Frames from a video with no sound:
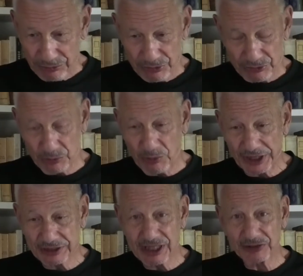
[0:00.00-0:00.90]
The
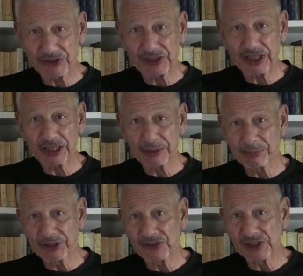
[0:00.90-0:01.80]
weather outside, a
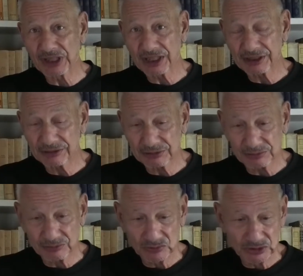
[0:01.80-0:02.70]
breezy night,
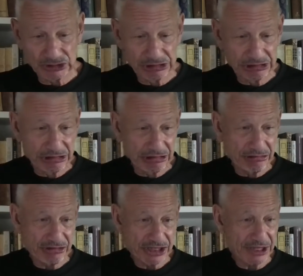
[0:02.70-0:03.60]

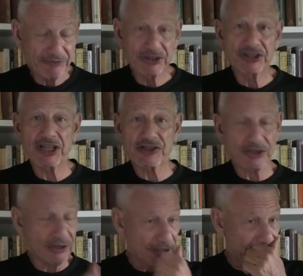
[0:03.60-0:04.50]
the
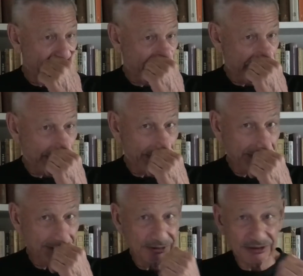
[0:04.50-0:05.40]
invitation of the couple
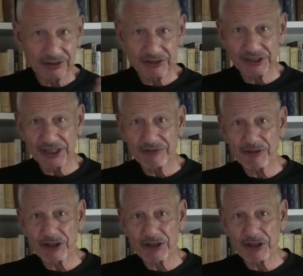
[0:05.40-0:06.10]
to leave their